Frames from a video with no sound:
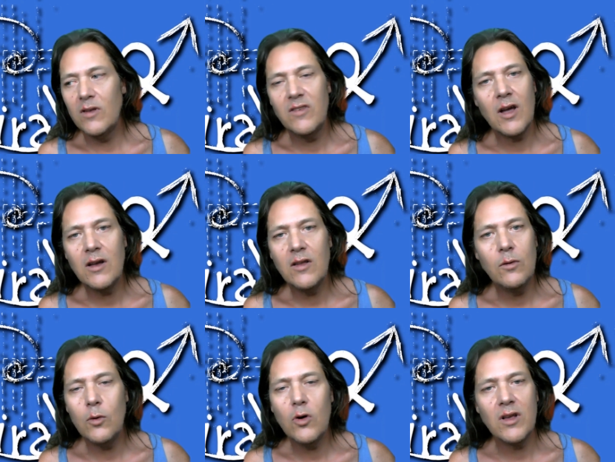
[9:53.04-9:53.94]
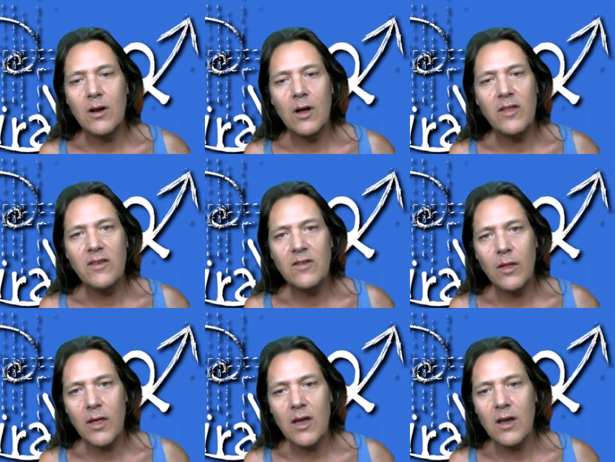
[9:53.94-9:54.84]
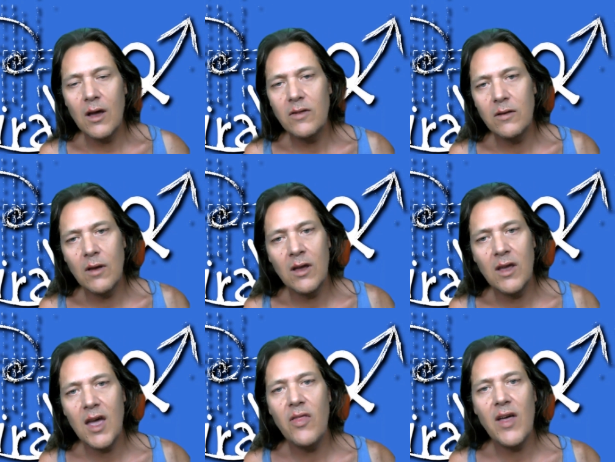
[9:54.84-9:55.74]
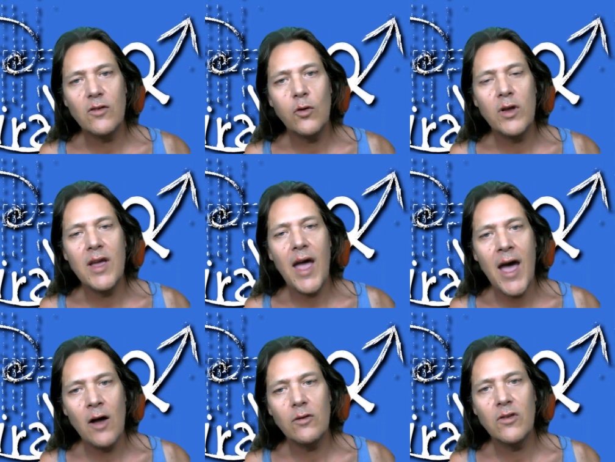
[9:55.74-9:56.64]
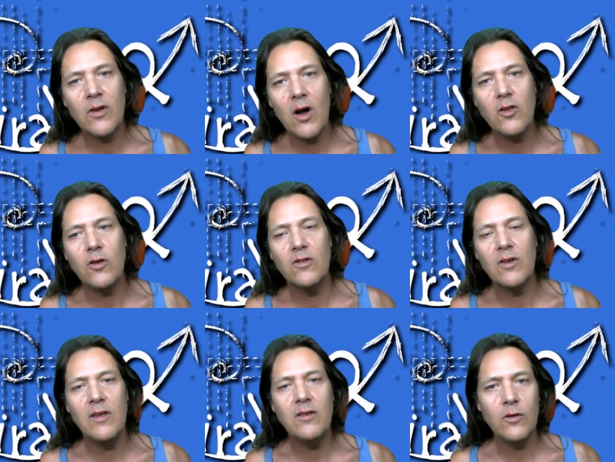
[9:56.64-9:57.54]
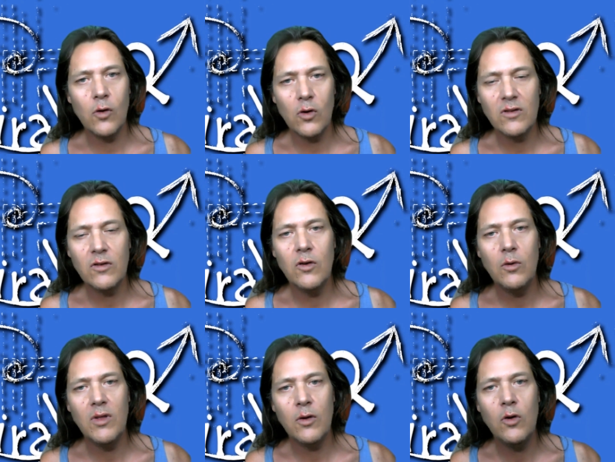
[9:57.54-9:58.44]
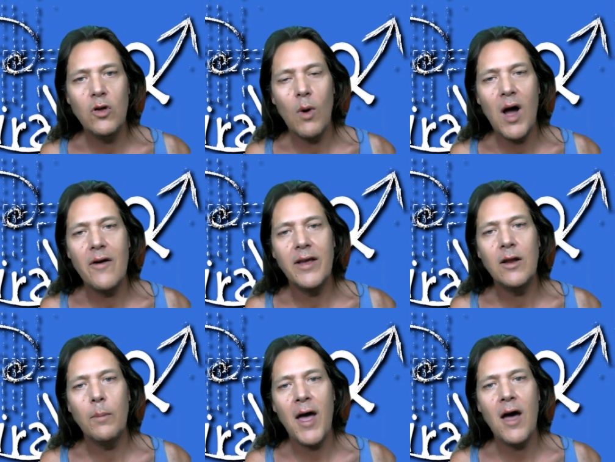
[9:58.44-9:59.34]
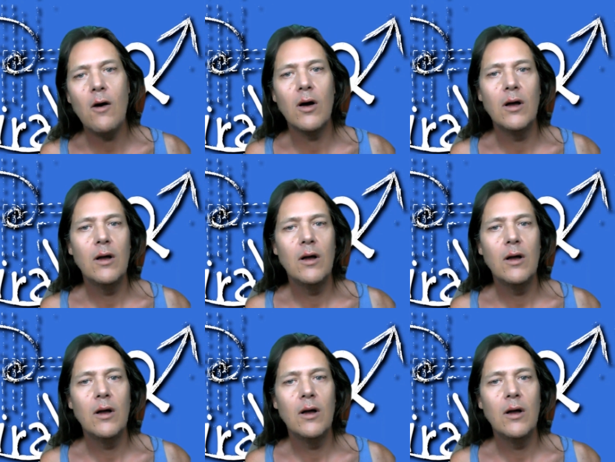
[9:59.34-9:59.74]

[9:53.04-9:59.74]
stuck in the water. You know, this is the thing. Again, that's looking outside you. So this is all got to do with who you are and inner power.